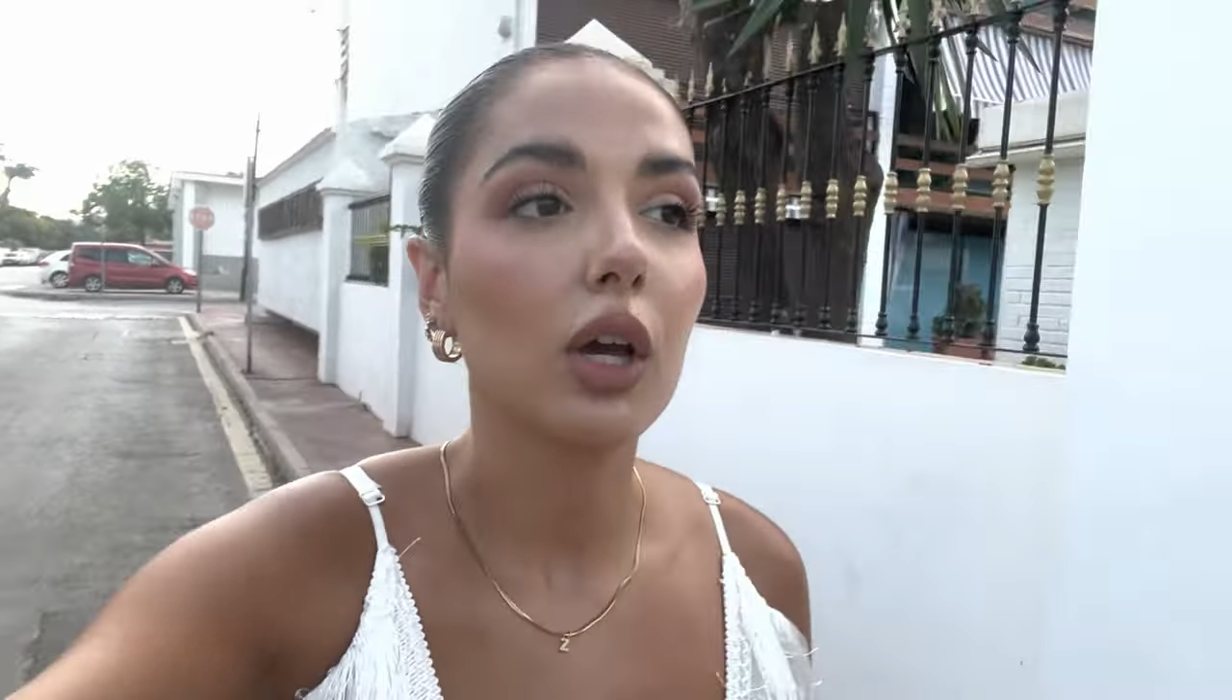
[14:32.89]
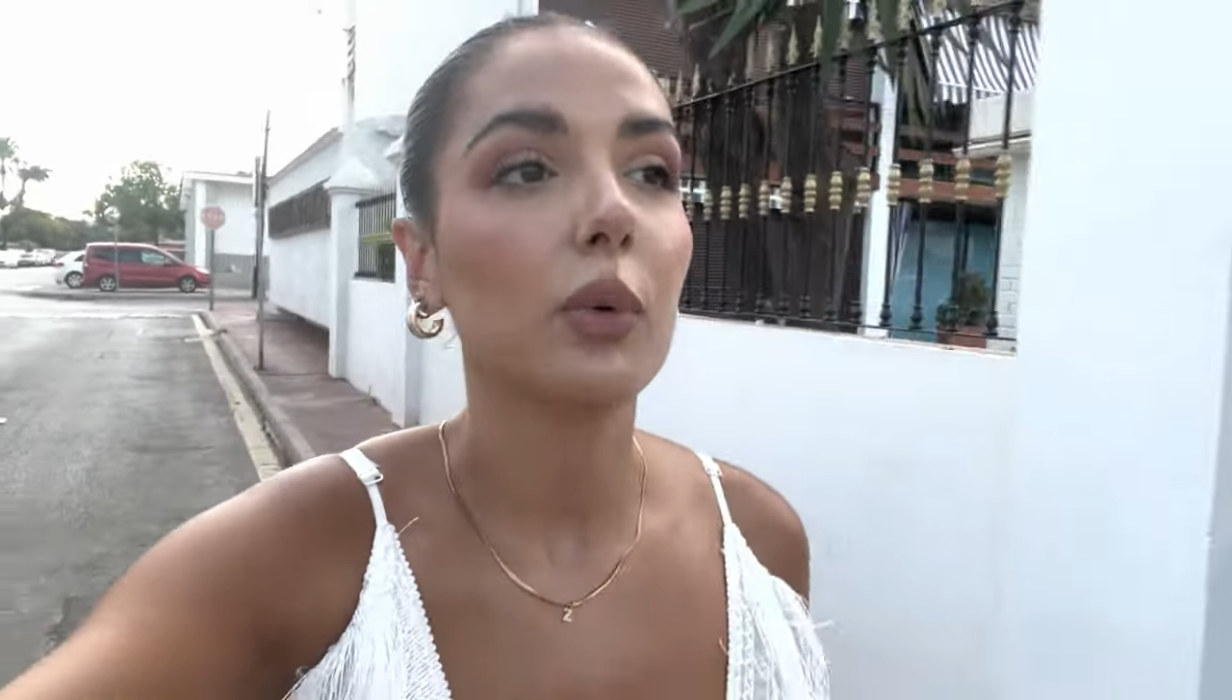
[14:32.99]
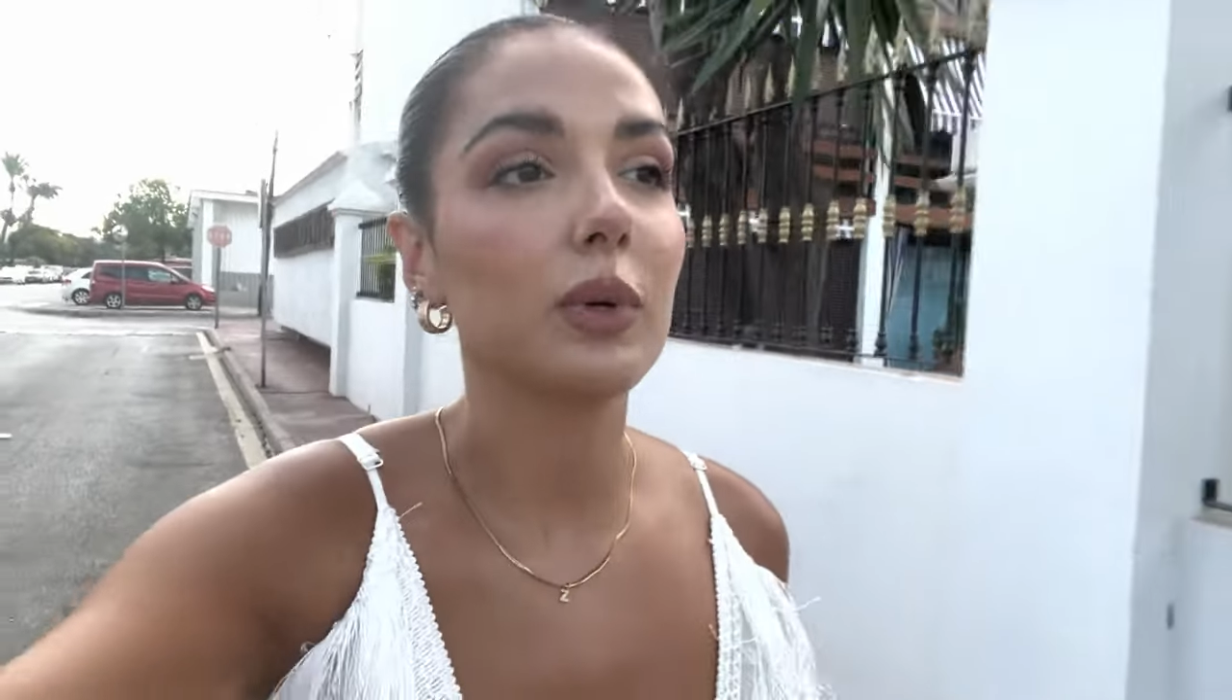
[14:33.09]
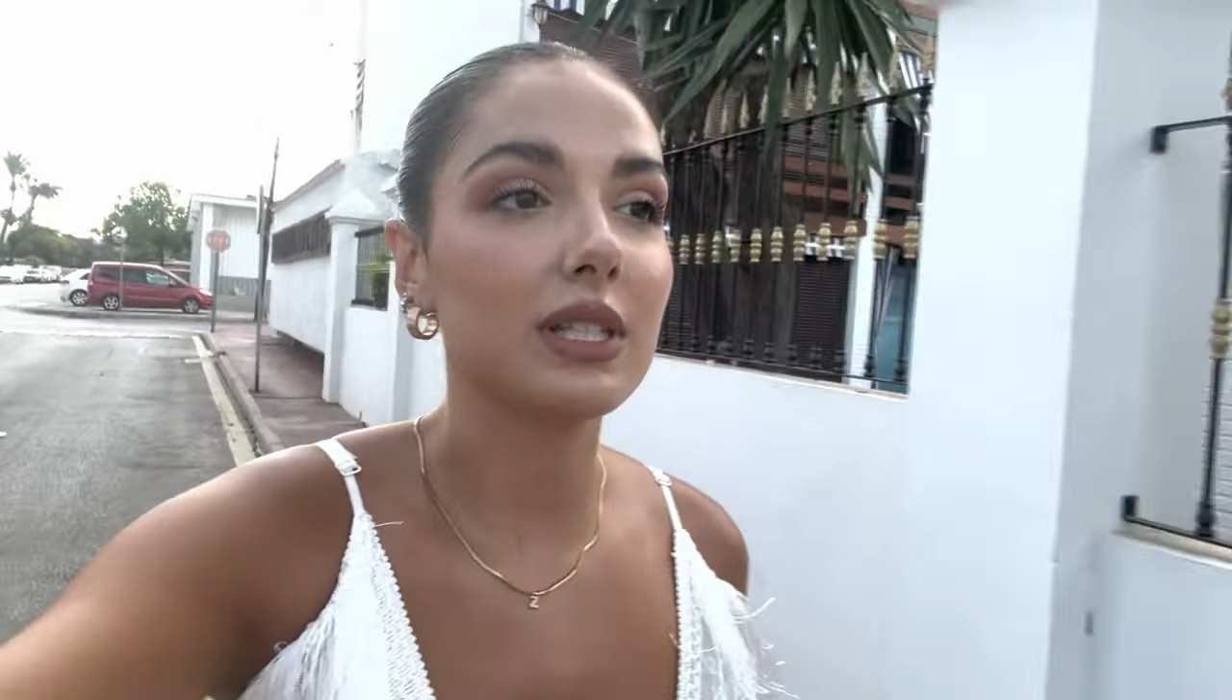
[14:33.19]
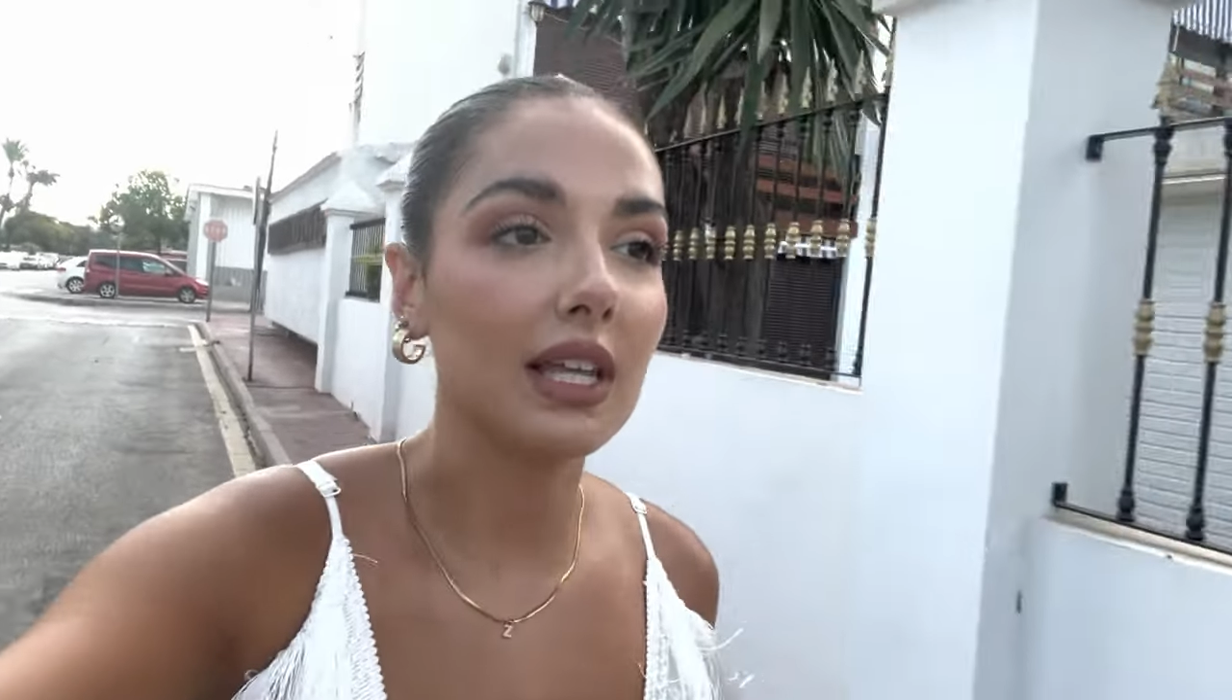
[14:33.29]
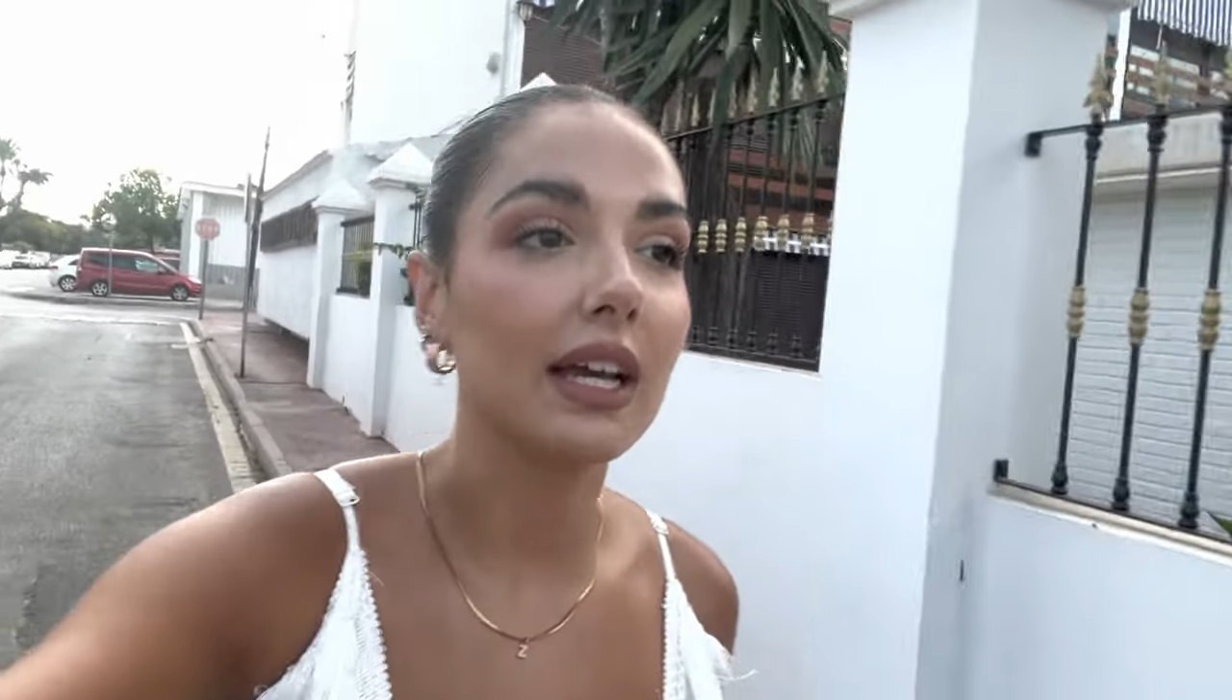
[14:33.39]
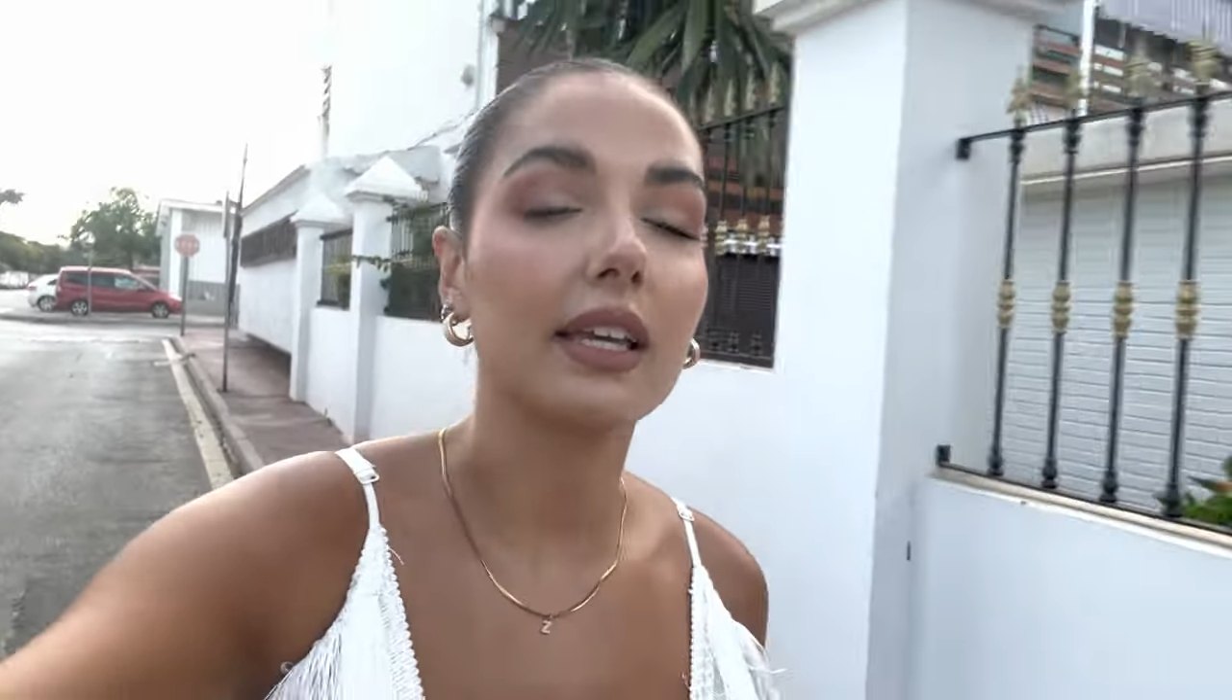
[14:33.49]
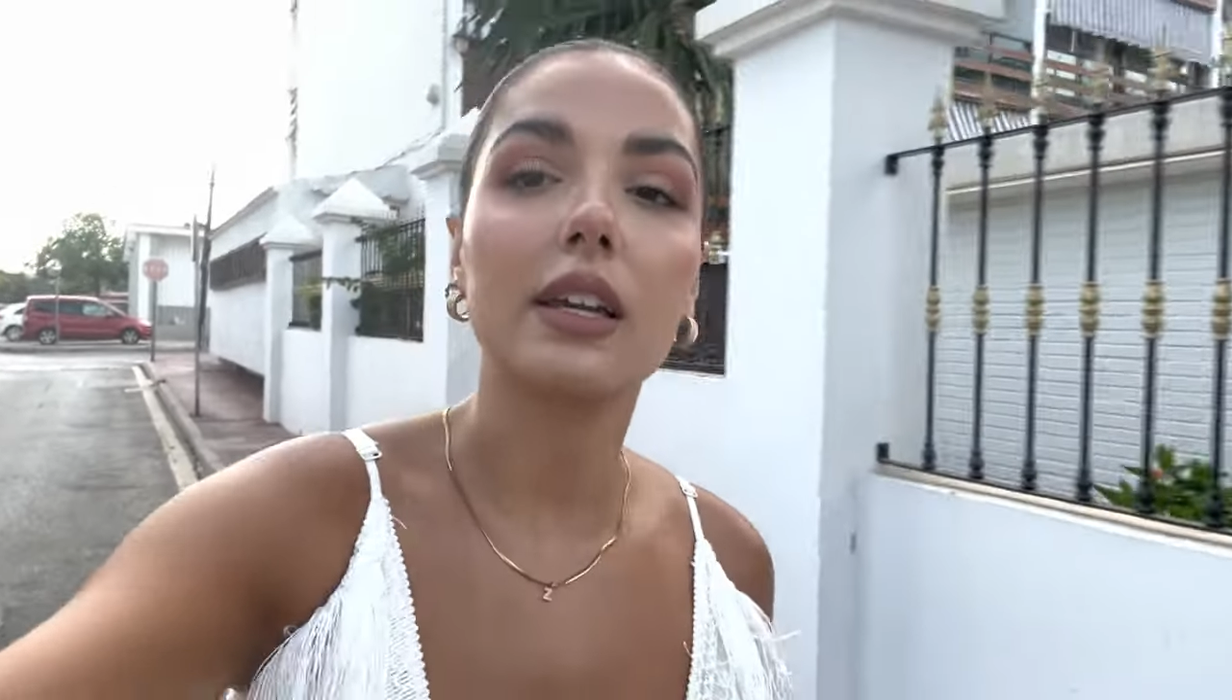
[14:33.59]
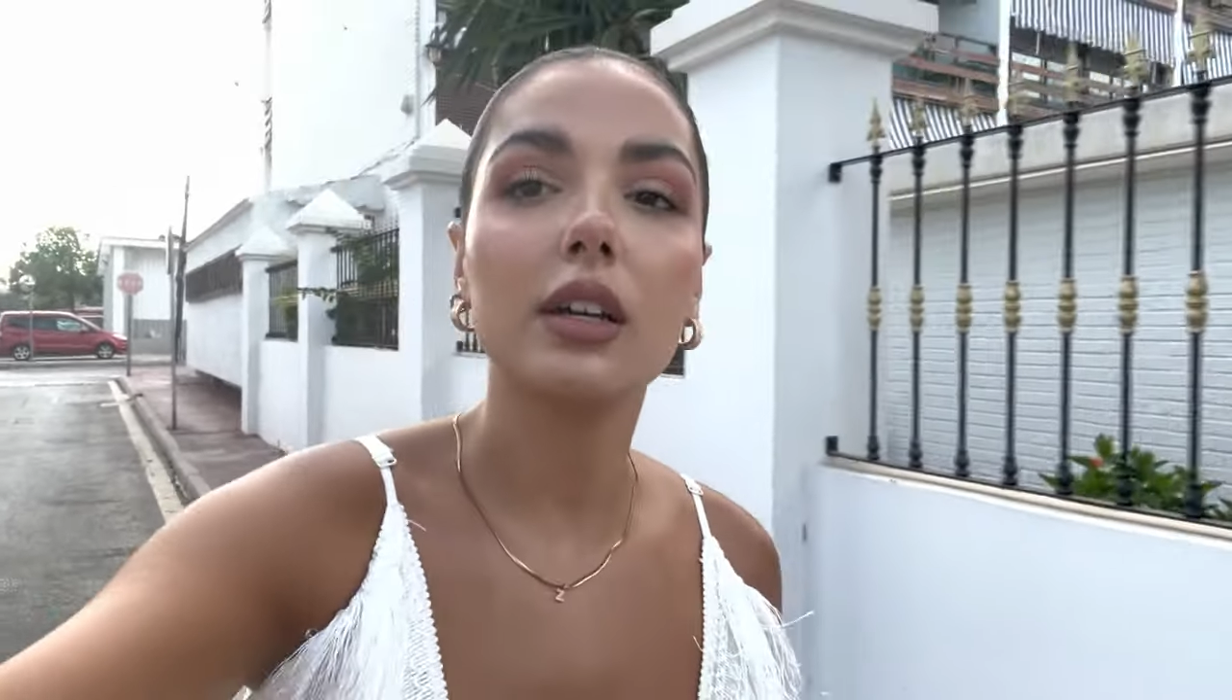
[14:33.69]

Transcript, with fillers: was like